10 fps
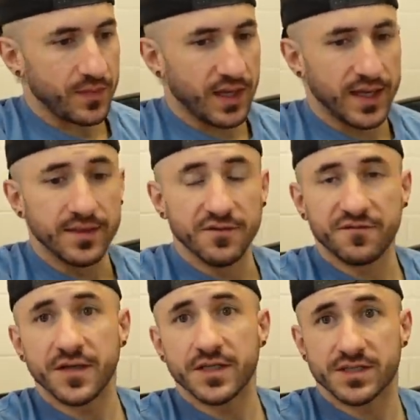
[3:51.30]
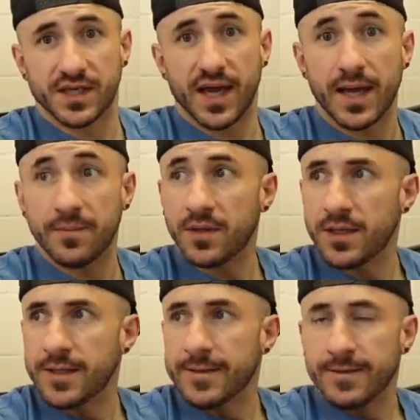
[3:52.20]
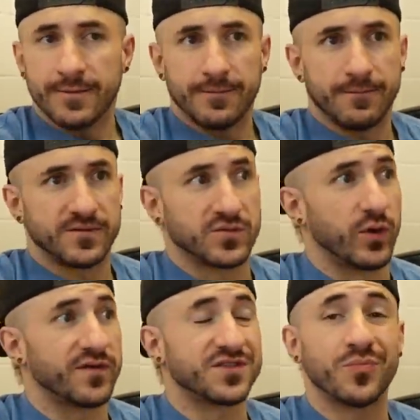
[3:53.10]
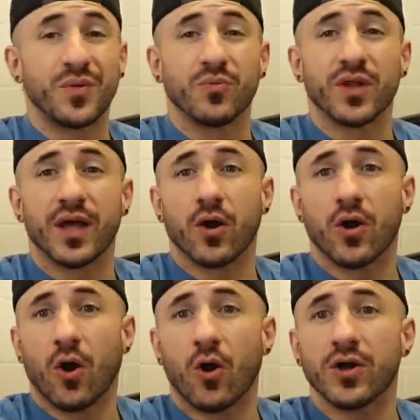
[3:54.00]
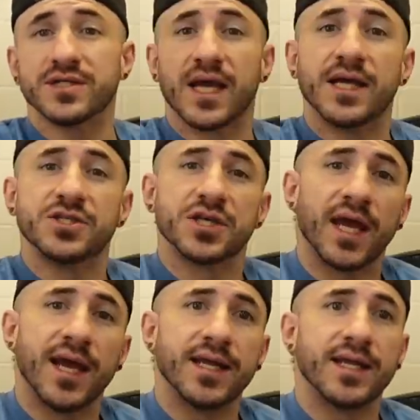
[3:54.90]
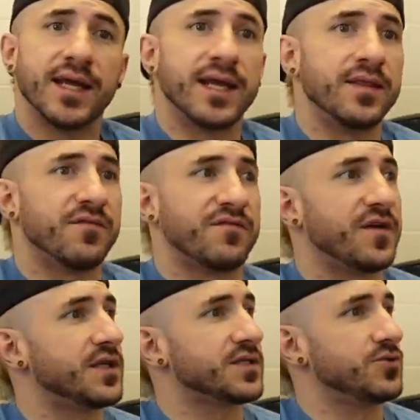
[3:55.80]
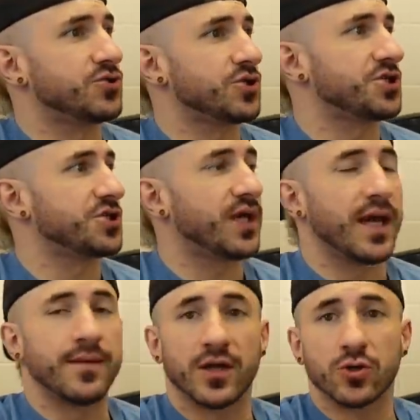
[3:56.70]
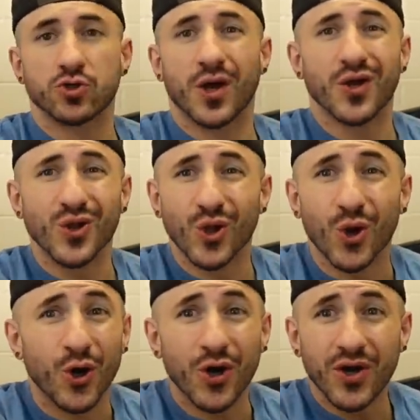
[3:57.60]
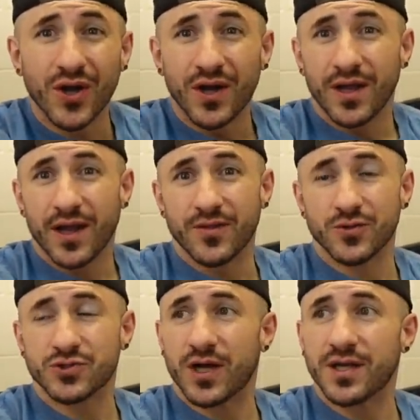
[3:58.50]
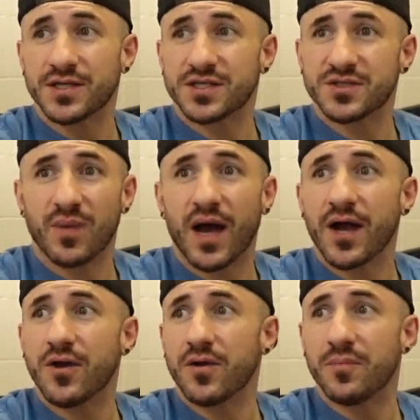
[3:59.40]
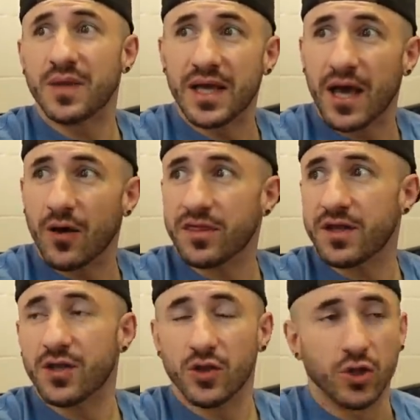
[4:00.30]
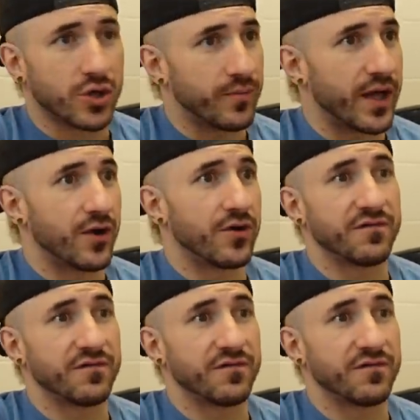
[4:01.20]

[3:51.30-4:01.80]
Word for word: in the fitness game. So we have some people that are, aren't as educated in the fitness nutrition game that are trying to learn and they're trying to aspire to be healthy, to look better, to